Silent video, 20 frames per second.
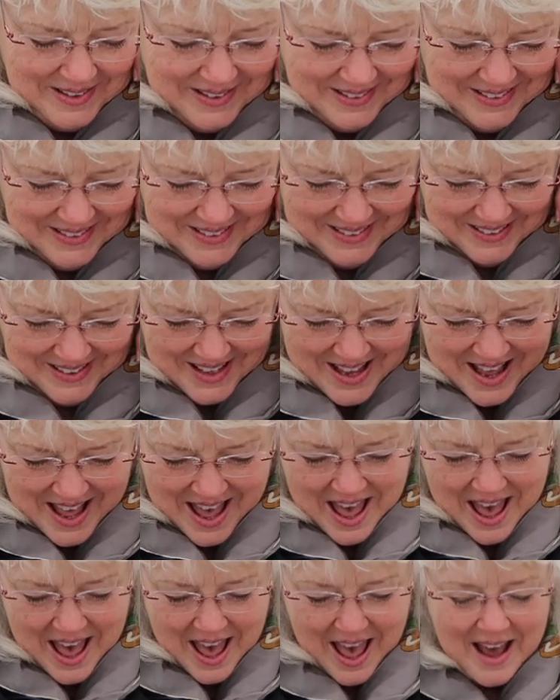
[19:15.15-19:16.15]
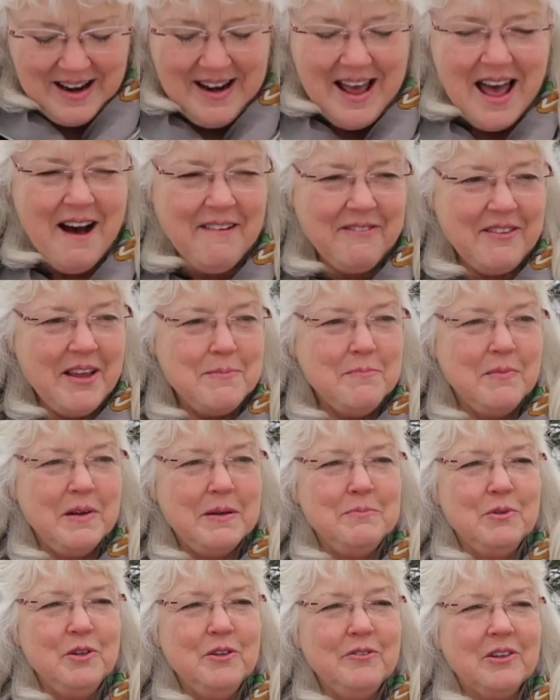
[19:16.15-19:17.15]
and have they
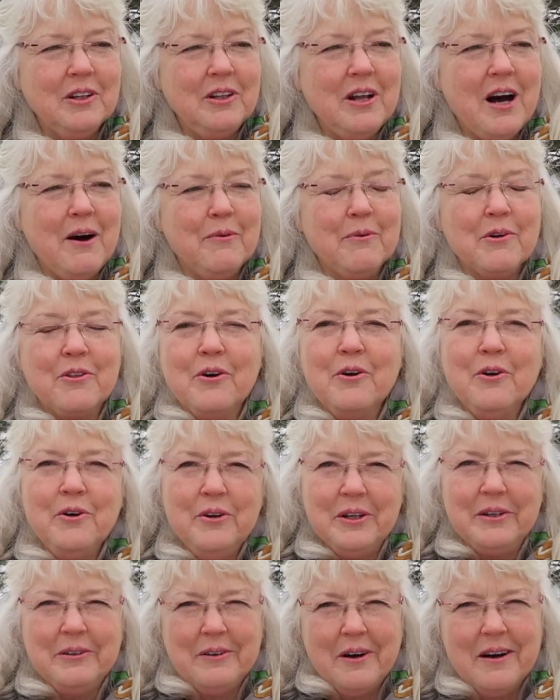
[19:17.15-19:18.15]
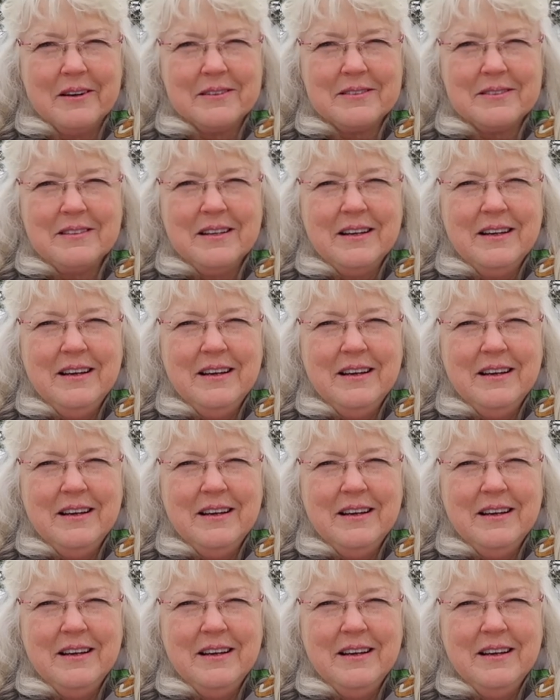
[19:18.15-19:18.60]
been moved a lot with herding dogs?